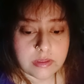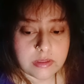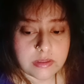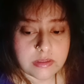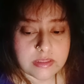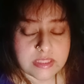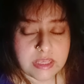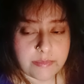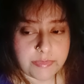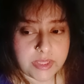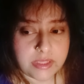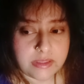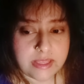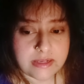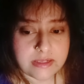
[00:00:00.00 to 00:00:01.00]

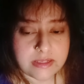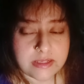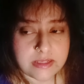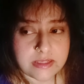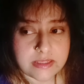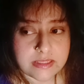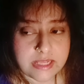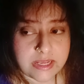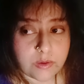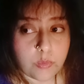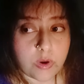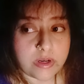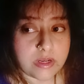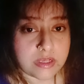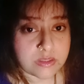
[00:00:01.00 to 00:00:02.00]
Something that is like,
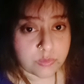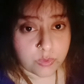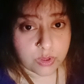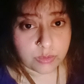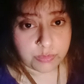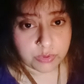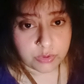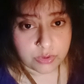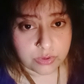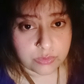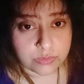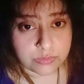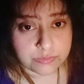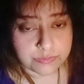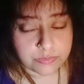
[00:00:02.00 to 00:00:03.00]
what does whirlpool
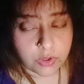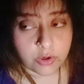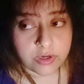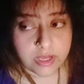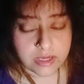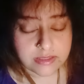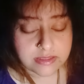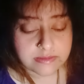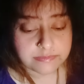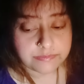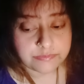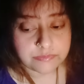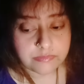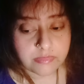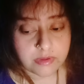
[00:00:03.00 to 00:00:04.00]
do? Or does?
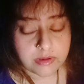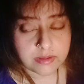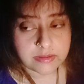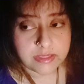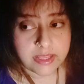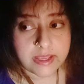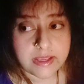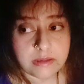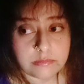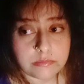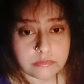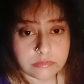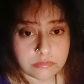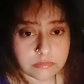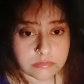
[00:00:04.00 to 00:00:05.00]
They,
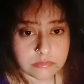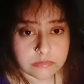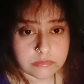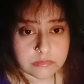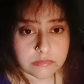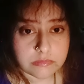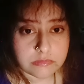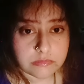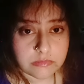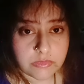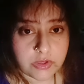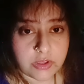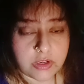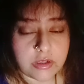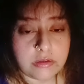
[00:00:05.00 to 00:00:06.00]

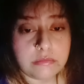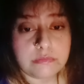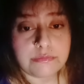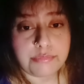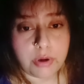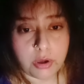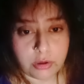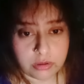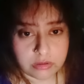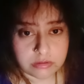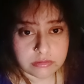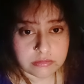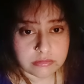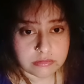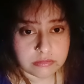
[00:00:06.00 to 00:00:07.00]
you know, pull
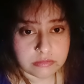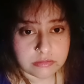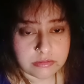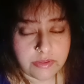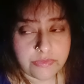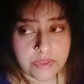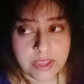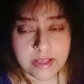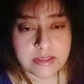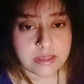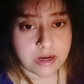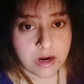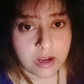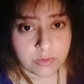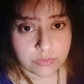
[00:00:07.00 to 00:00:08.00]
the things
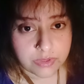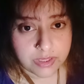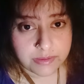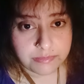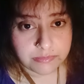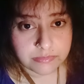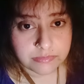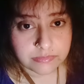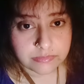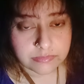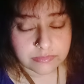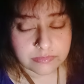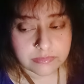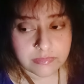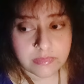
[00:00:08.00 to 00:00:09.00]
around them
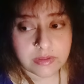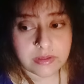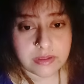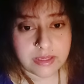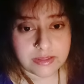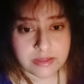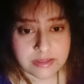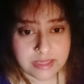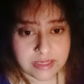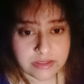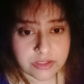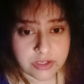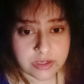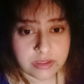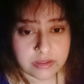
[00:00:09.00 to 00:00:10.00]
in the
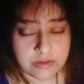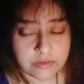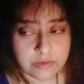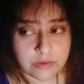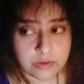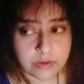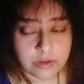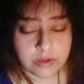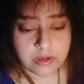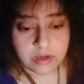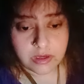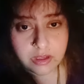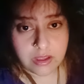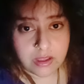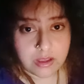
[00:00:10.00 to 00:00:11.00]
center
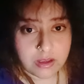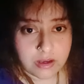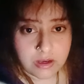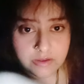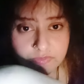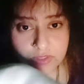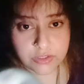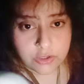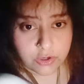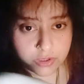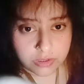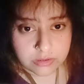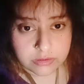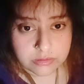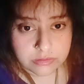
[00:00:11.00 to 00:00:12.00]
of the
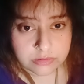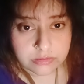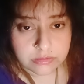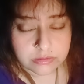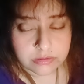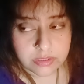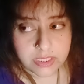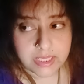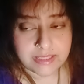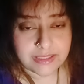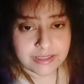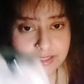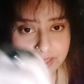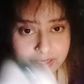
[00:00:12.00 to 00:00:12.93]
circle, and they take